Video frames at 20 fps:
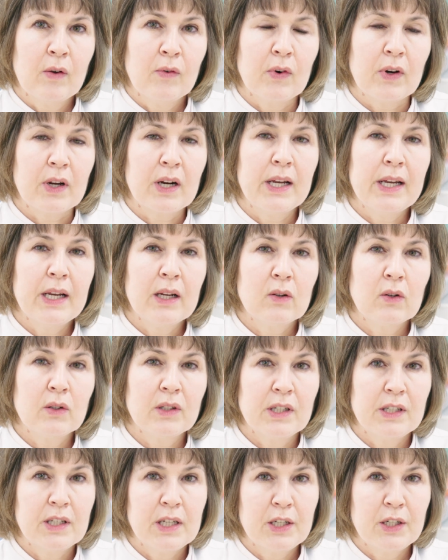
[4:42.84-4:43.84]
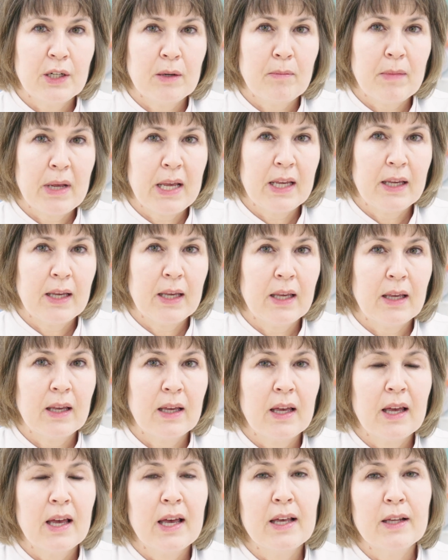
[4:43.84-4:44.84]
for clinical decision-making
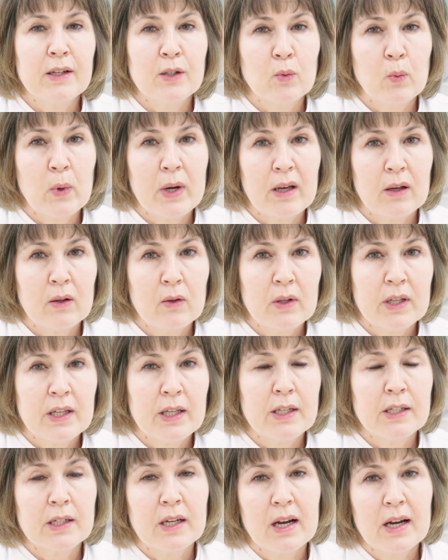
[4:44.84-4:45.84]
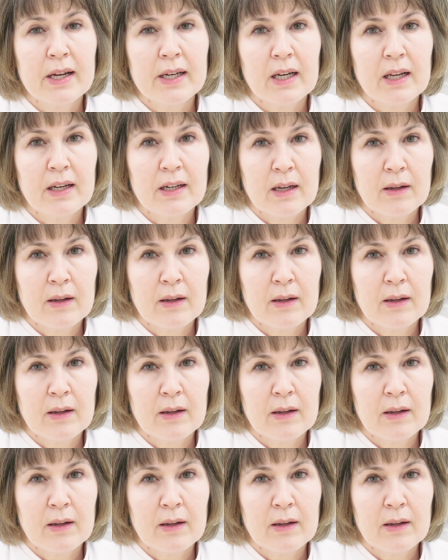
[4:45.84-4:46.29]
as well as guideline